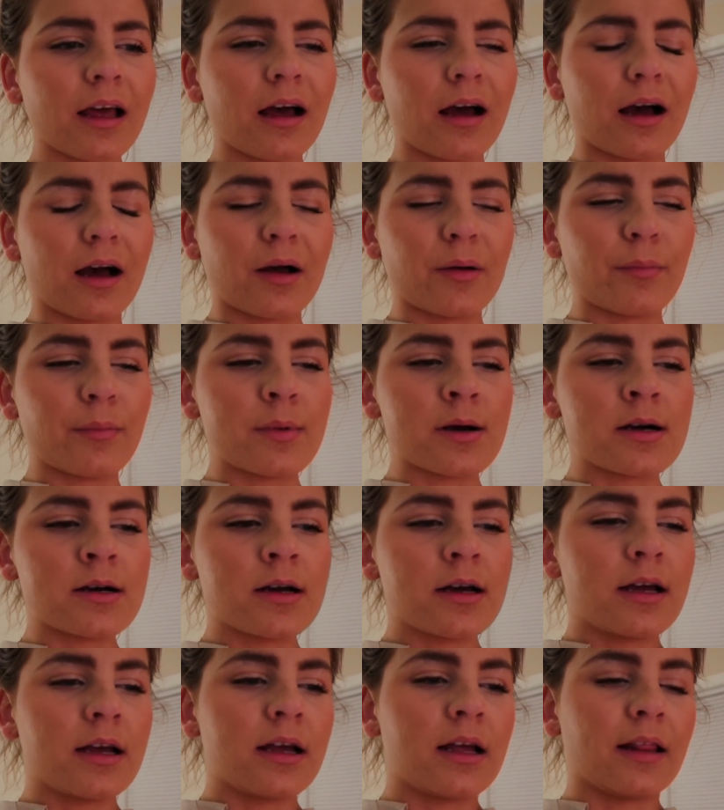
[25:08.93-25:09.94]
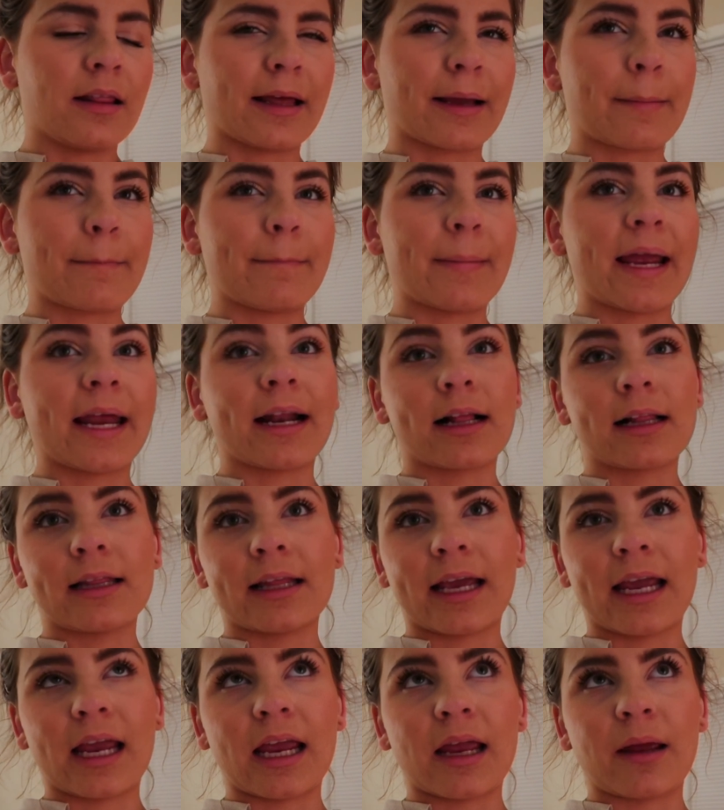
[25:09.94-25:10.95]
like made a
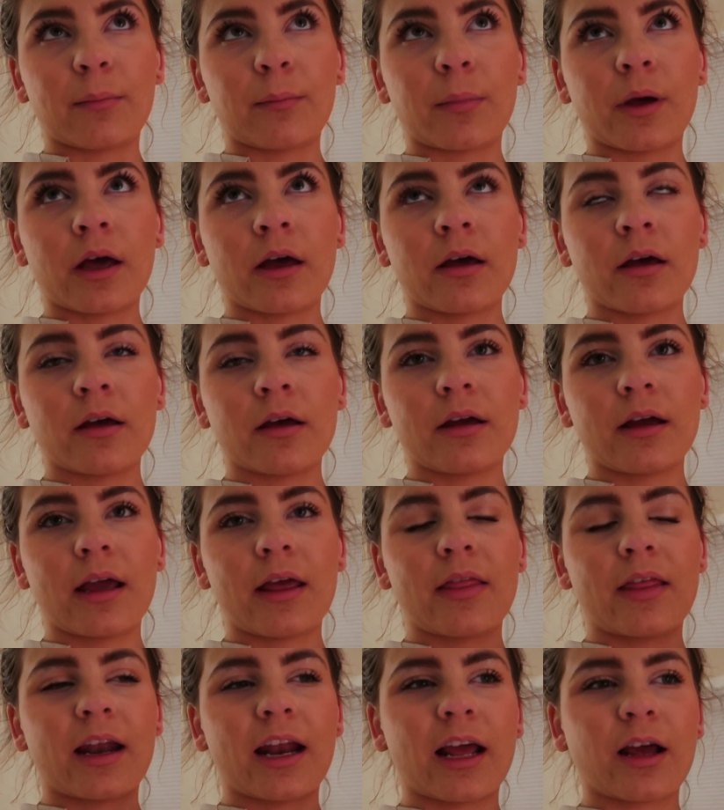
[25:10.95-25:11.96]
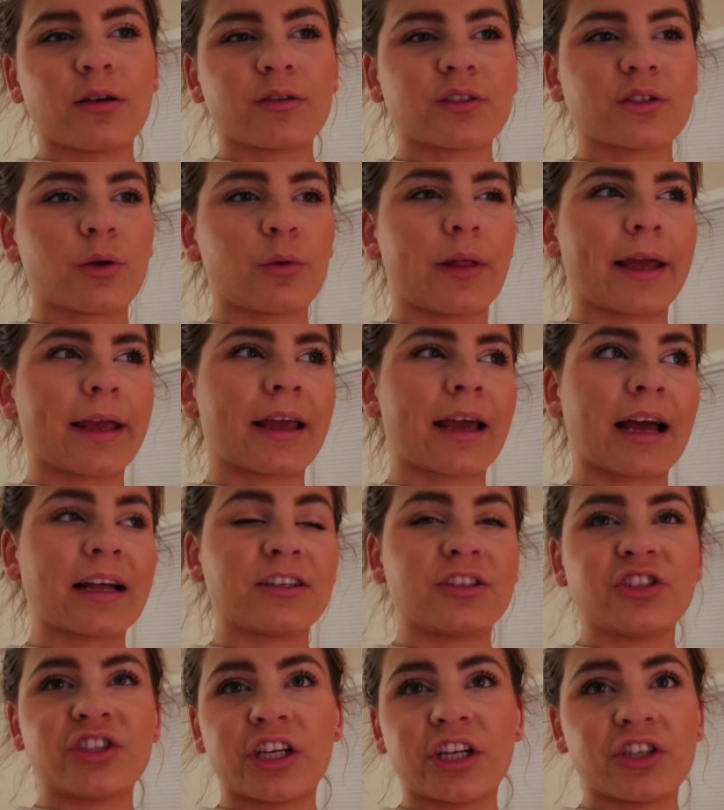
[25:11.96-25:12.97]
claim, and then I also like
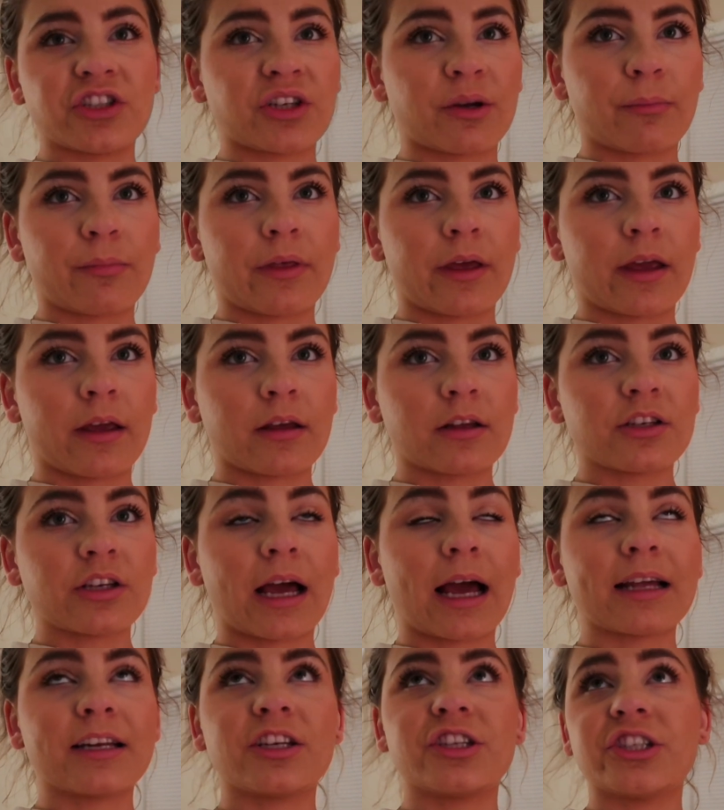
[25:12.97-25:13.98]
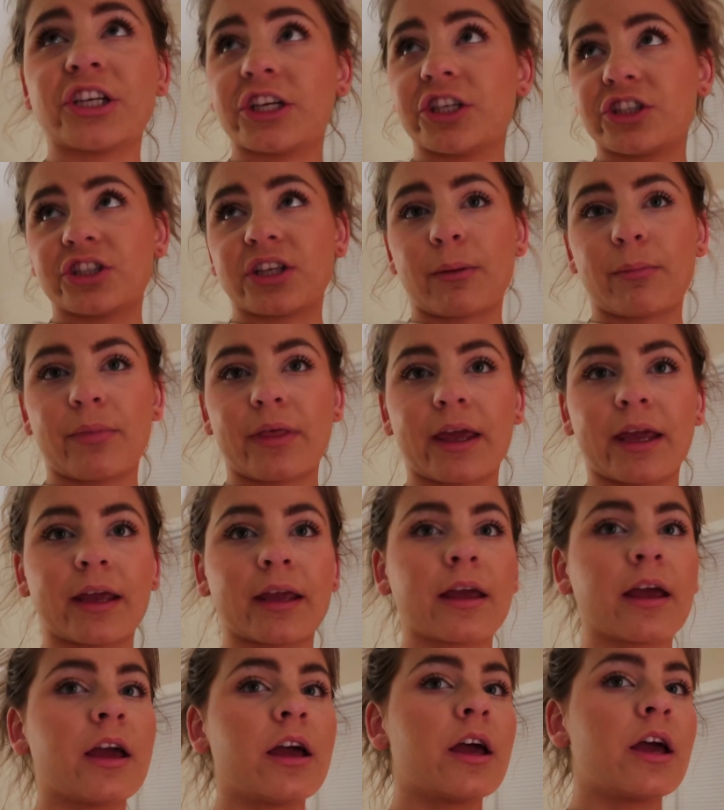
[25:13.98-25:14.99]
had to change
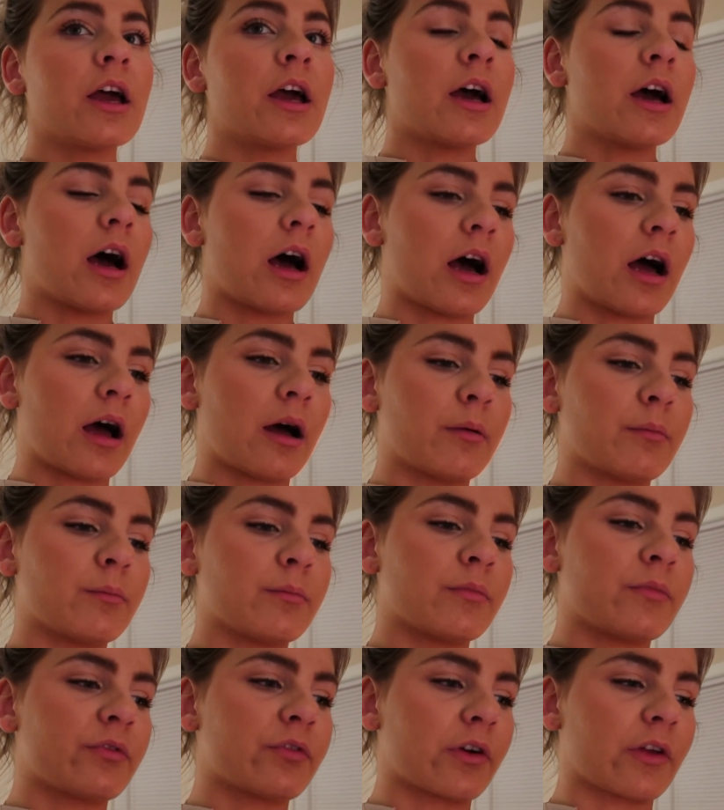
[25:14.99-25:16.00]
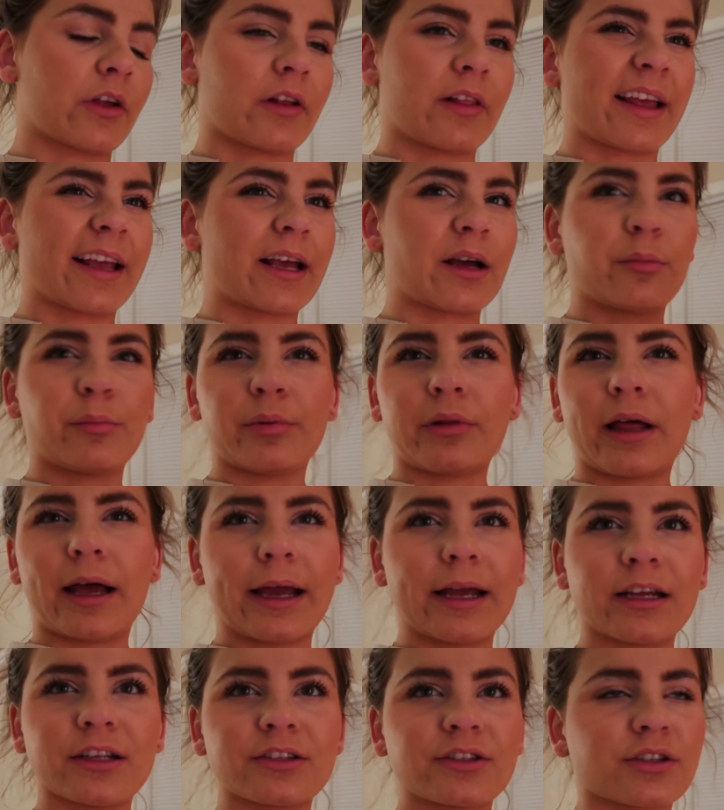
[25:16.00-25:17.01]
something for their like
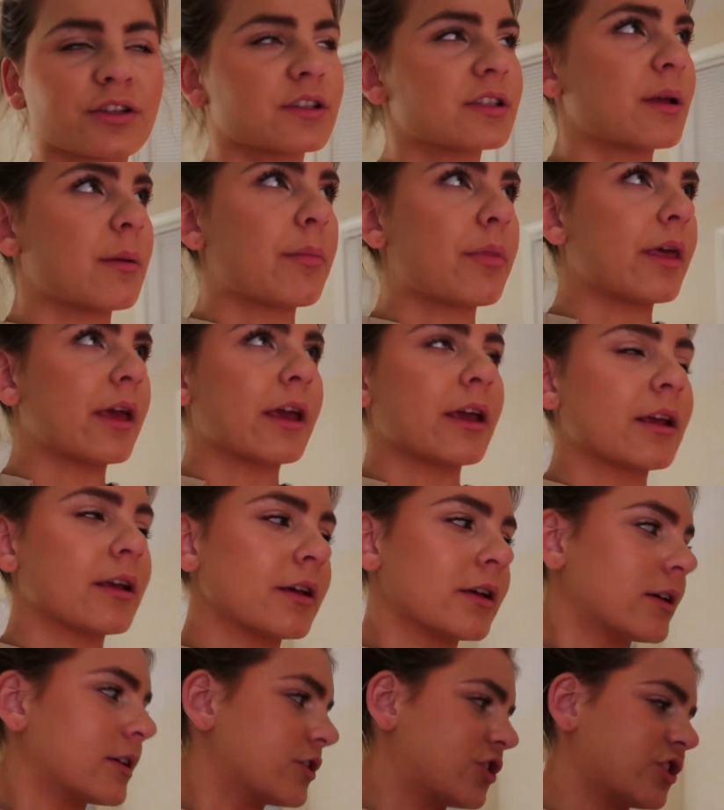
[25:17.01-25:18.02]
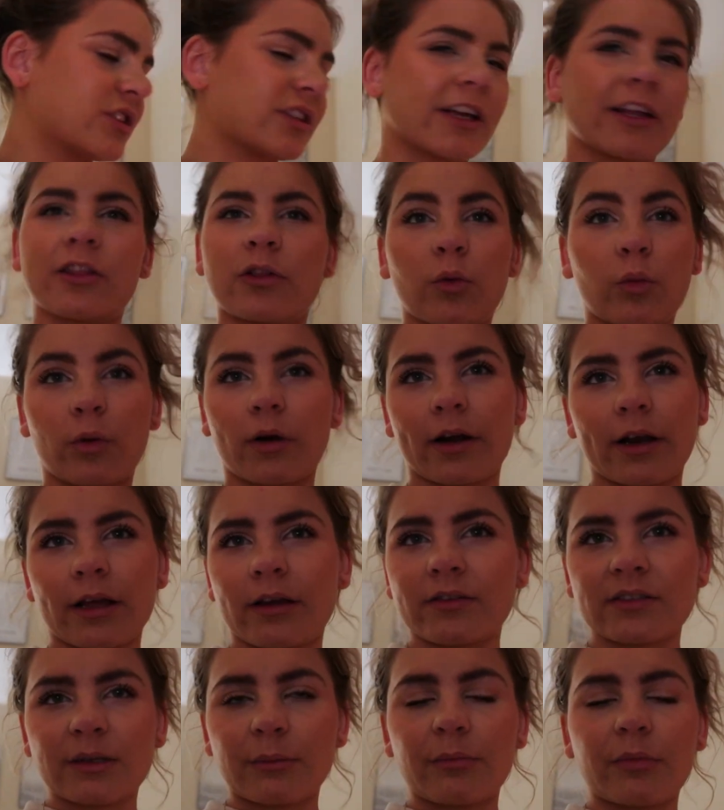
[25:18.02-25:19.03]
compliance or something, just like the
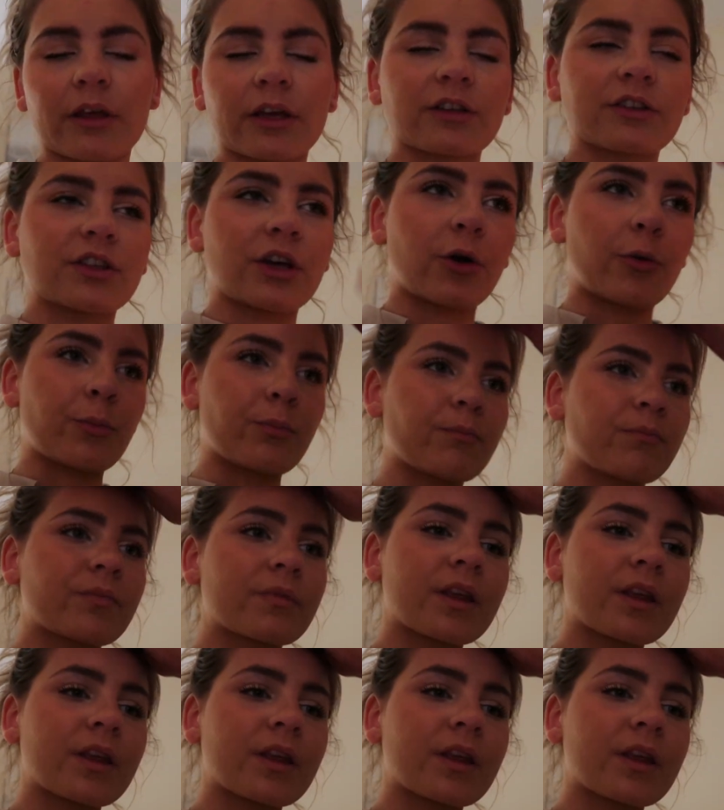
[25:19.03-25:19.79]
wording of something. So